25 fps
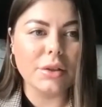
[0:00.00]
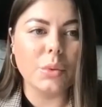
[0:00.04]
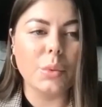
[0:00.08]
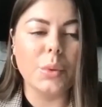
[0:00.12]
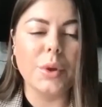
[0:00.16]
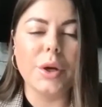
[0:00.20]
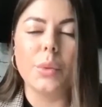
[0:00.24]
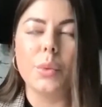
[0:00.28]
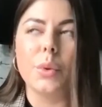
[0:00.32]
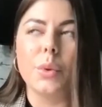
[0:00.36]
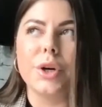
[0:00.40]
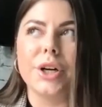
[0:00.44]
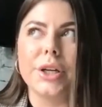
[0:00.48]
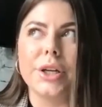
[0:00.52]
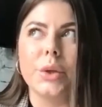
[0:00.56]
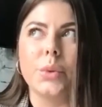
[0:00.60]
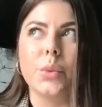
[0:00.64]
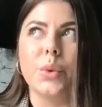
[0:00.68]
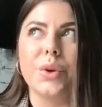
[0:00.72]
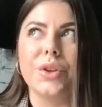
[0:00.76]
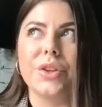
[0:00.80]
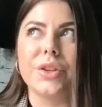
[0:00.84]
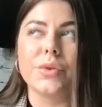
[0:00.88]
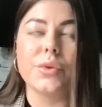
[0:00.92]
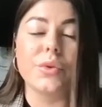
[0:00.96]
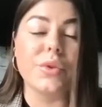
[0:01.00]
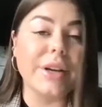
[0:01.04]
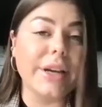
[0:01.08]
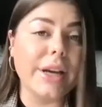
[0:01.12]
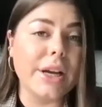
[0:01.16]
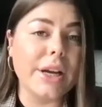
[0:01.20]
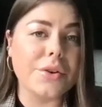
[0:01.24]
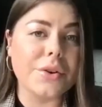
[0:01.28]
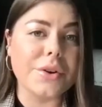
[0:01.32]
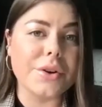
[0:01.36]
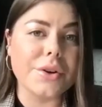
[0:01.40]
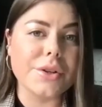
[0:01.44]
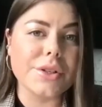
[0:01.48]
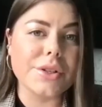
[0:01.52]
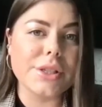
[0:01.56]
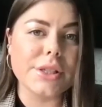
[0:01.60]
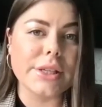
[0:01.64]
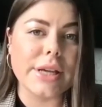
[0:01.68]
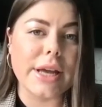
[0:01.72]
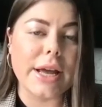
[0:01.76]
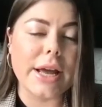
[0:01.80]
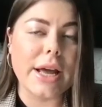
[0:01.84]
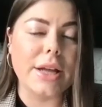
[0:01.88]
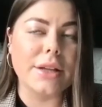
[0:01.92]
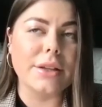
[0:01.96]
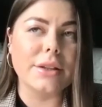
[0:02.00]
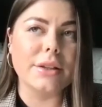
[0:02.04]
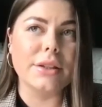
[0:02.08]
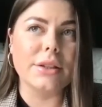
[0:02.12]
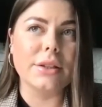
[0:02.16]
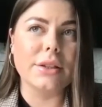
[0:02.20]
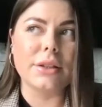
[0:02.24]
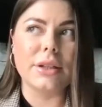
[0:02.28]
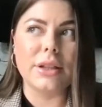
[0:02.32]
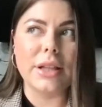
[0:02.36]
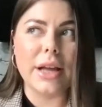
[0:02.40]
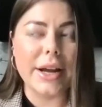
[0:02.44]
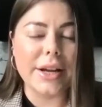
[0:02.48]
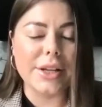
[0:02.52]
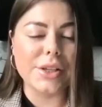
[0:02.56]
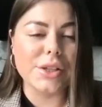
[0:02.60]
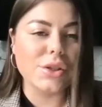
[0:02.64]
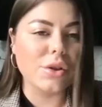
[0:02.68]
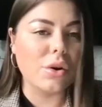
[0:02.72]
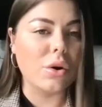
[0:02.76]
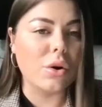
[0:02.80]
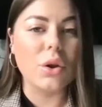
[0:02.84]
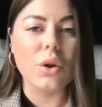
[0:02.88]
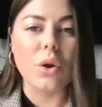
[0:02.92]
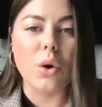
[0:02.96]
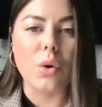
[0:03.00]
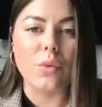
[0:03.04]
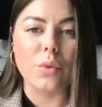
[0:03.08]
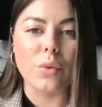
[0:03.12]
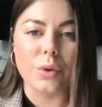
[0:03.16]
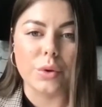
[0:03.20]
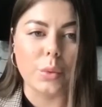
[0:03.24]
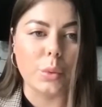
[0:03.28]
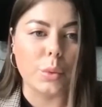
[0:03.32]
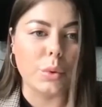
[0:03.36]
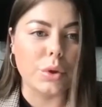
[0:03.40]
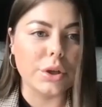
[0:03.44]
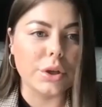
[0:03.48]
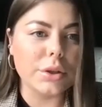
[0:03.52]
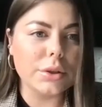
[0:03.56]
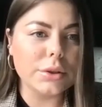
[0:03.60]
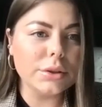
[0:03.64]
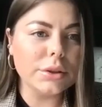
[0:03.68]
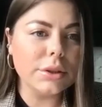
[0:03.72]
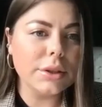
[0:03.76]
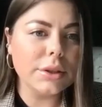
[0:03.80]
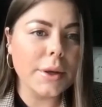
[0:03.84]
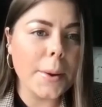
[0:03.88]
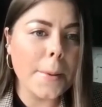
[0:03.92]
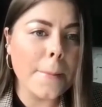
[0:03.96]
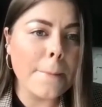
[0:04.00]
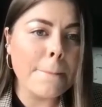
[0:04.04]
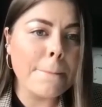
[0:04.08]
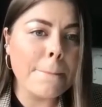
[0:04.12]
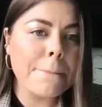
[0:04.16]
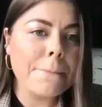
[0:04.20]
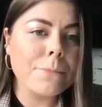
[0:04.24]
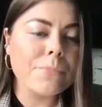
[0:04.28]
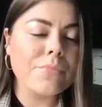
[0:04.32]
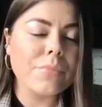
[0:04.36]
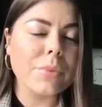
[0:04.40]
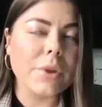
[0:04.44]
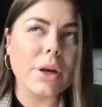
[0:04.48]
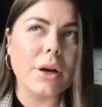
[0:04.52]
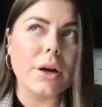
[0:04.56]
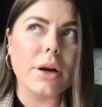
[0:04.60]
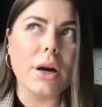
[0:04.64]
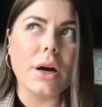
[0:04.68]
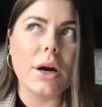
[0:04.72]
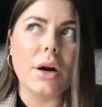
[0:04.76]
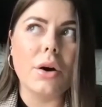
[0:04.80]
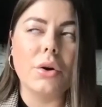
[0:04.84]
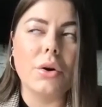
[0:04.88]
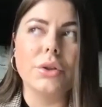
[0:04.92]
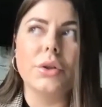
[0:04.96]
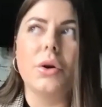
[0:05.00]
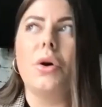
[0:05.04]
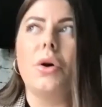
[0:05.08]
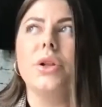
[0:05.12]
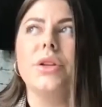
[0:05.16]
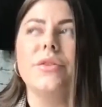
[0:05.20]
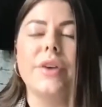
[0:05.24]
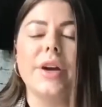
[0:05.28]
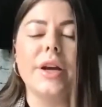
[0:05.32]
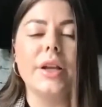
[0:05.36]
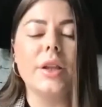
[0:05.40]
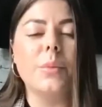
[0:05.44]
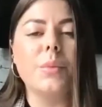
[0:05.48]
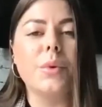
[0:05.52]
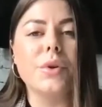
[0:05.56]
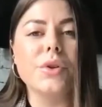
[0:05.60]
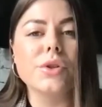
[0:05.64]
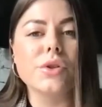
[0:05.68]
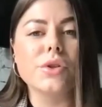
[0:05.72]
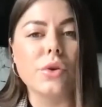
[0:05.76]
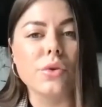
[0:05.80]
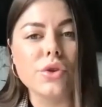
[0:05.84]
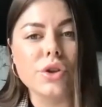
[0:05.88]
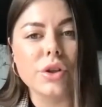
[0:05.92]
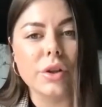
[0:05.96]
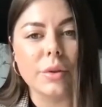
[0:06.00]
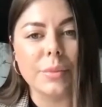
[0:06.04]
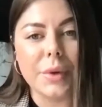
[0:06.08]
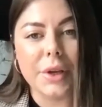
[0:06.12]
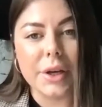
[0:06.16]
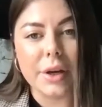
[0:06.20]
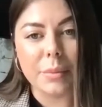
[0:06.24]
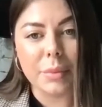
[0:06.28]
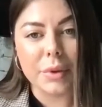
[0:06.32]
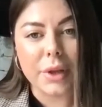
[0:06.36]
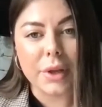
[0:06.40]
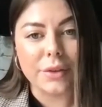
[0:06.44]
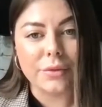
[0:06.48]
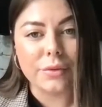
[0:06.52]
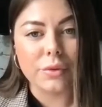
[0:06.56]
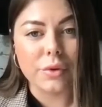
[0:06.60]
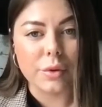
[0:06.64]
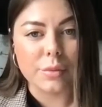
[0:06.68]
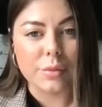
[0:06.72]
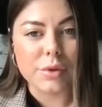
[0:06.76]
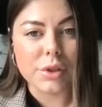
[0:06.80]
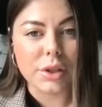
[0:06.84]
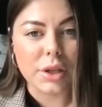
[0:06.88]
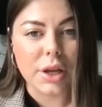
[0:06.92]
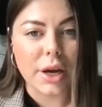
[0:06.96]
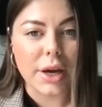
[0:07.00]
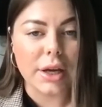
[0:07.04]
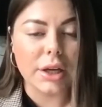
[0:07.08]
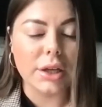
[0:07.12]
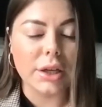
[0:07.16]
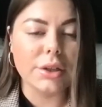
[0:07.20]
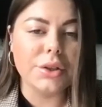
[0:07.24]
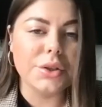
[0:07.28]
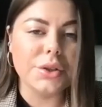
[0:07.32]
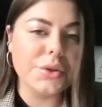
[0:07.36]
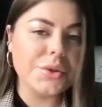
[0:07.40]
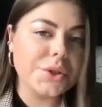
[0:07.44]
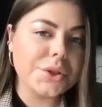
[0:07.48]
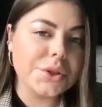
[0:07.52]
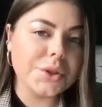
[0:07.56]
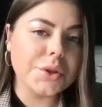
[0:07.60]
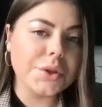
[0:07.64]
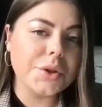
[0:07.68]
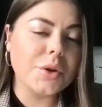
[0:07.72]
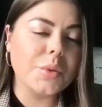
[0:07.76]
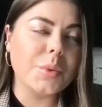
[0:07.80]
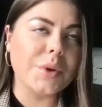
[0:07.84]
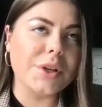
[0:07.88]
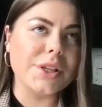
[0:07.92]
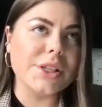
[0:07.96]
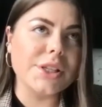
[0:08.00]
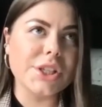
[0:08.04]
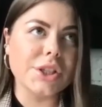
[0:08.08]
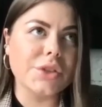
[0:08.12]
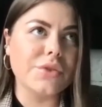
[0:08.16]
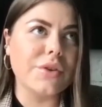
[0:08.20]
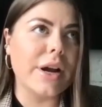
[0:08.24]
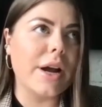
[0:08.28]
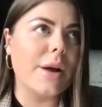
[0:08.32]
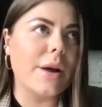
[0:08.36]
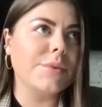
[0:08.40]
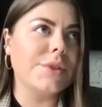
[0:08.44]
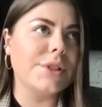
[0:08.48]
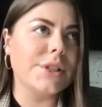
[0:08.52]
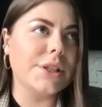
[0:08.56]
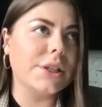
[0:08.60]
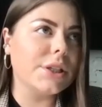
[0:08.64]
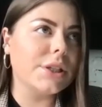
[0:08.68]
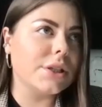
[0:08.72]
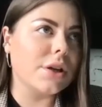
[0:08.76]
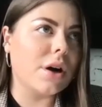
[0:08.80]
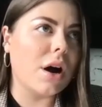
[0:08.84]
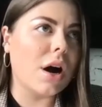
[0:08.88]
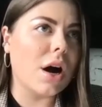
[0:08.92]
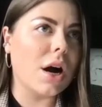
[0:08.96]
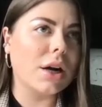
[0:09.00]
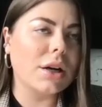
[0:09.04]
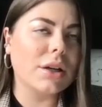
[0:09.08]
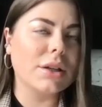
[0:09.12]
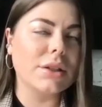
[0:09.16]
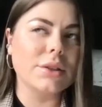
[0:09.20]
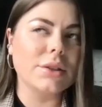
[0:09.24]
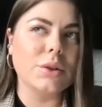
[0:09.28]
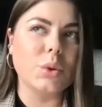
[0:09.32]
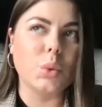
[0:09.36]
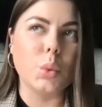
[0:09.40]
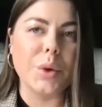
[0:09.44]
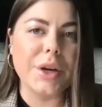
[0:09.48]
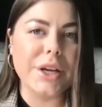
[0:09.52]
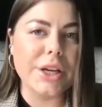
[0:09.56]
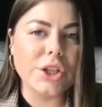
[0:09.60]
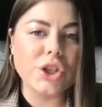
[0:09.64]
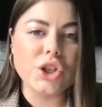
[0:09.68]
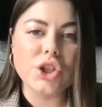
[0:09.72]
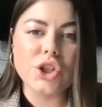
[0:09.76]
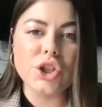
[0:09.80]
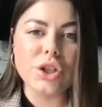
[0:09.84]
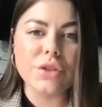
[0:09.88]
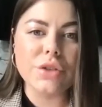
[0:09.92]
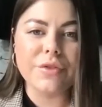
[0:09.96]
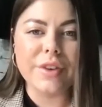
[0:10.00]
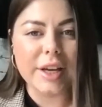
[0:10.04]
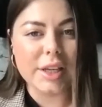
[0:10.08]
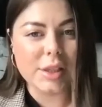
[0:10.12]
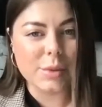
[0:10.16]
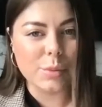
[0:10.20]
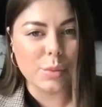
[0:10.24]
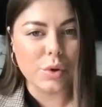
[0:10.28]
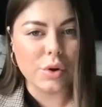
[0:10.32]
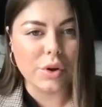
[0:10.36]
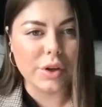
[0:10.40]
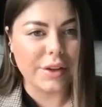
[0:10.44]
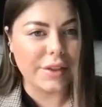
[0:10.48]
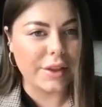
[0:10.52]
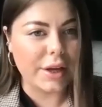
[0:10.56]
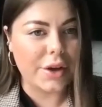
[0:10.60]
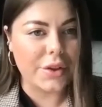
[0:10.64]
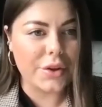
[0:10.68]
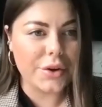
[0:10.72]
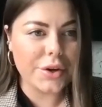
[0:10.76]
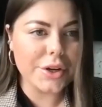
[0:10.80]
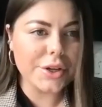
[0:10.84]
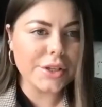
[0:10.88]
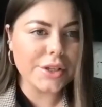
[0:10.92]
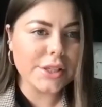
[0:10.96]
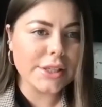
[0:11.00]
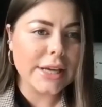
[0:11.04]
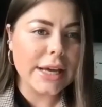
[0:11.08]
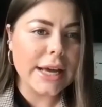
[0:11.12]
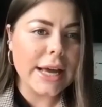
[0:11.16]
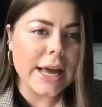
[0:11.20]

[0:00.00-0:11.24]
We are working with creators and clients all over the world. On all available social media platforms like YouTube, Instagram, TikTok, Twitch, Facebook, and others.